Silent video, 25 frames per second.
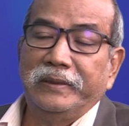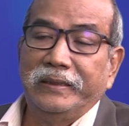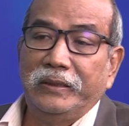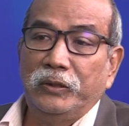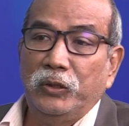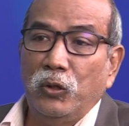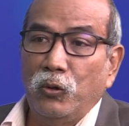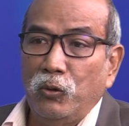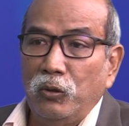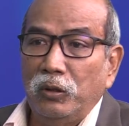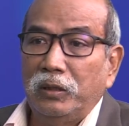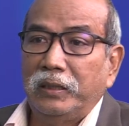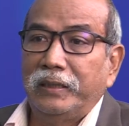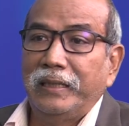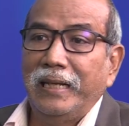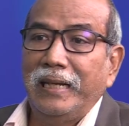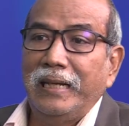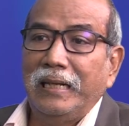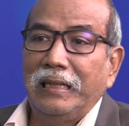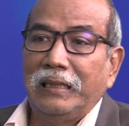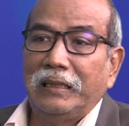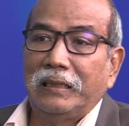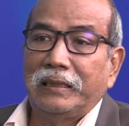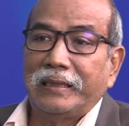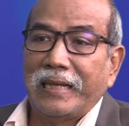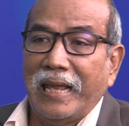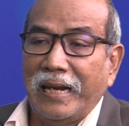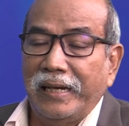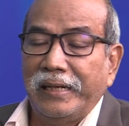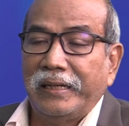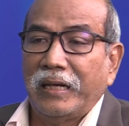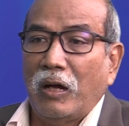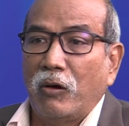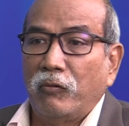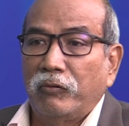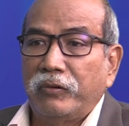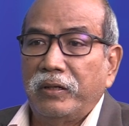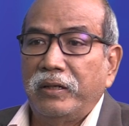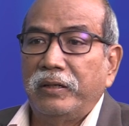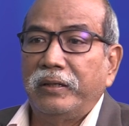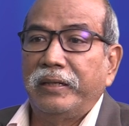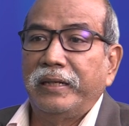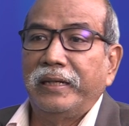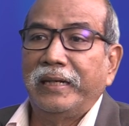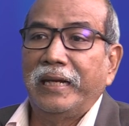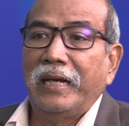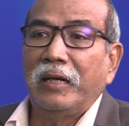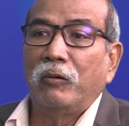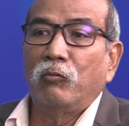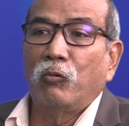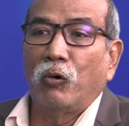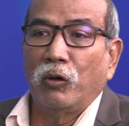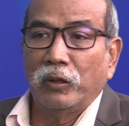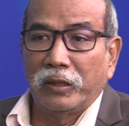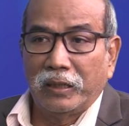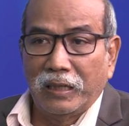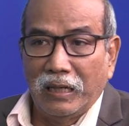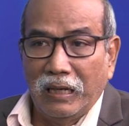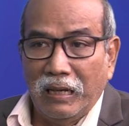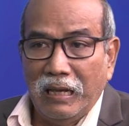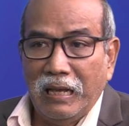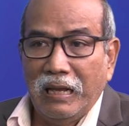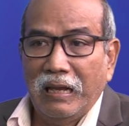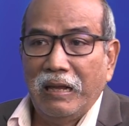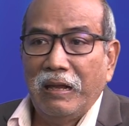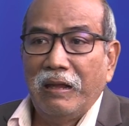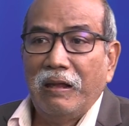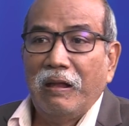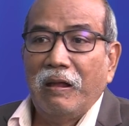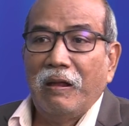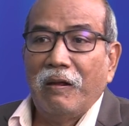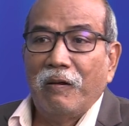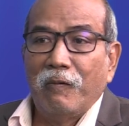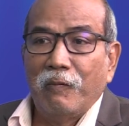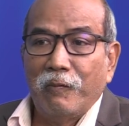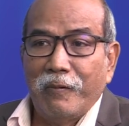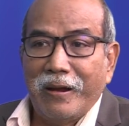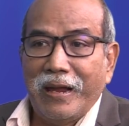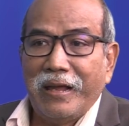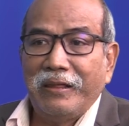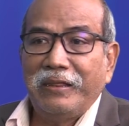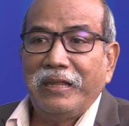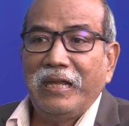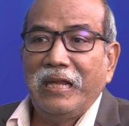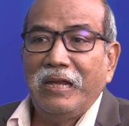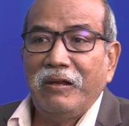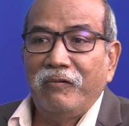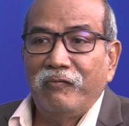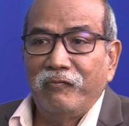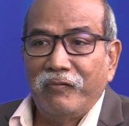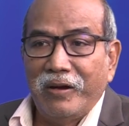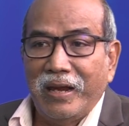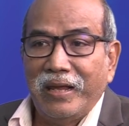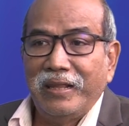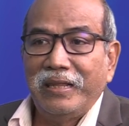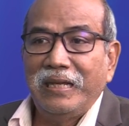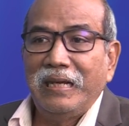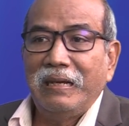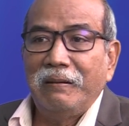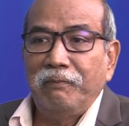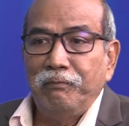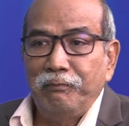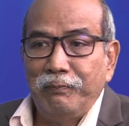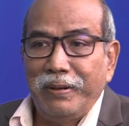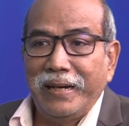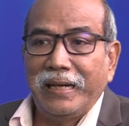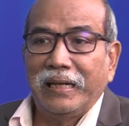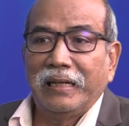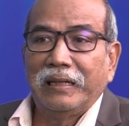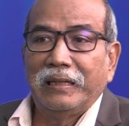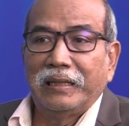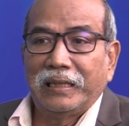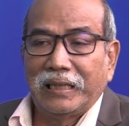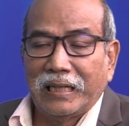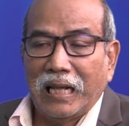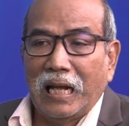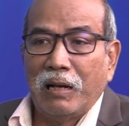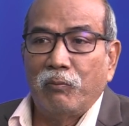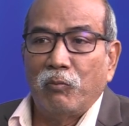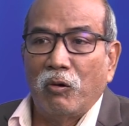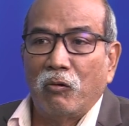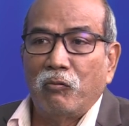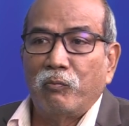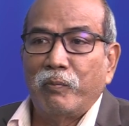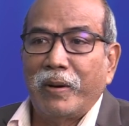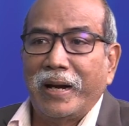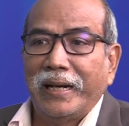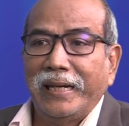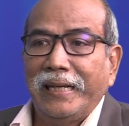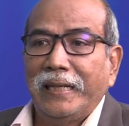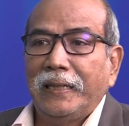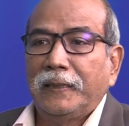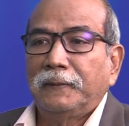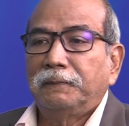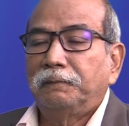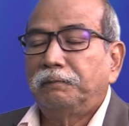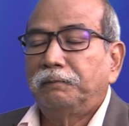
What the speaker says: Those days, 10,000 ringgit was a very, very big sum of money.